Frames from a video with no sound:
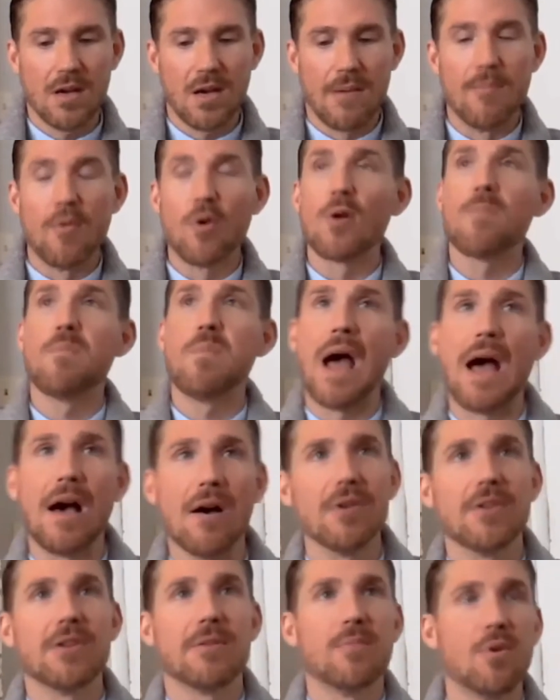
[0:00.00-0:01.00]
a more
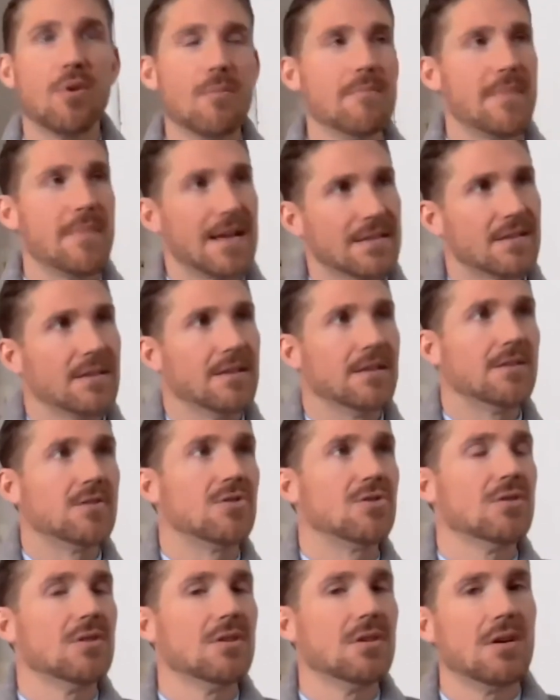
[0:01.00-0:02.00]
palatable
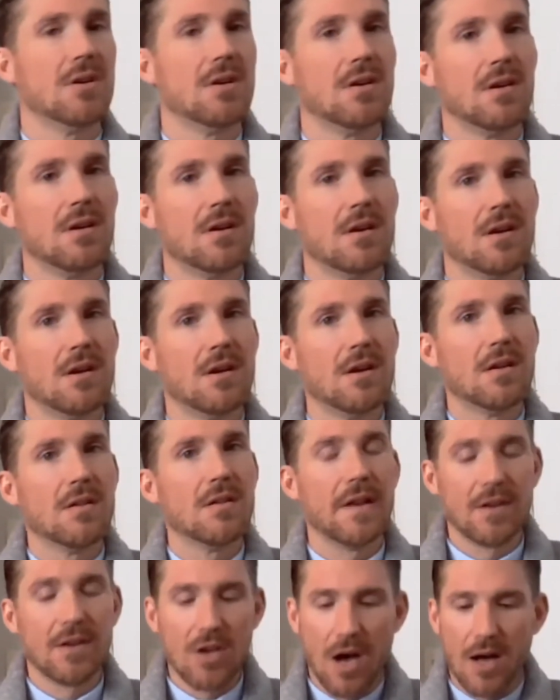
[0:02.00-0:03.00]
message
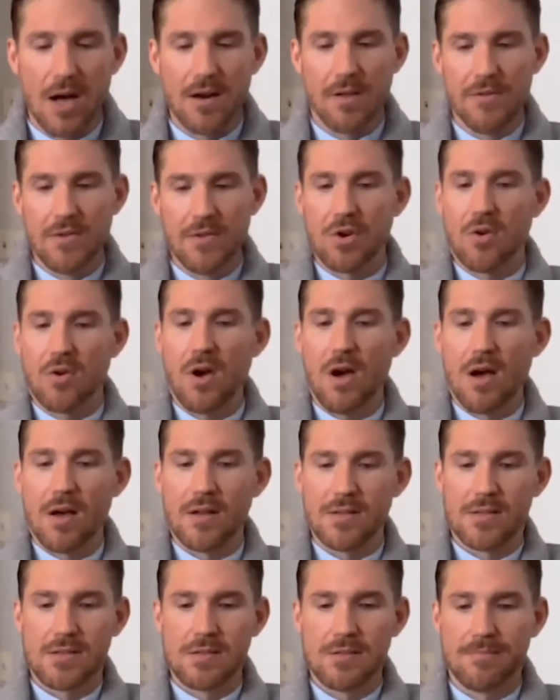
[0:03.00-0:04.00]
than God on the
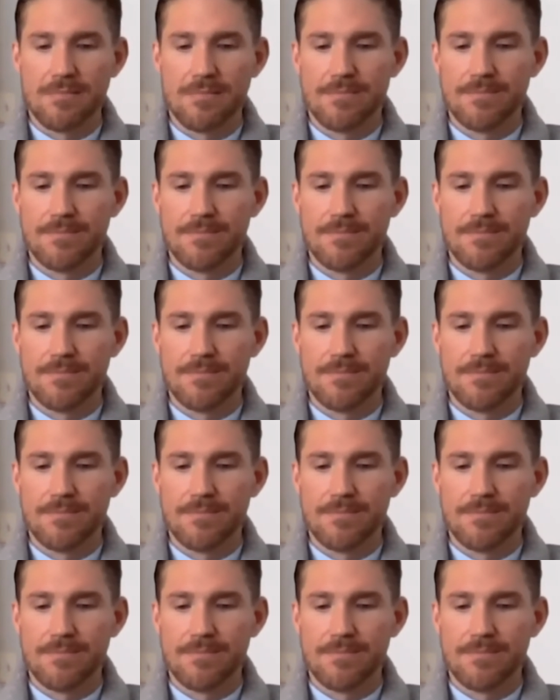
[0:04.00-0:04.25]
cross.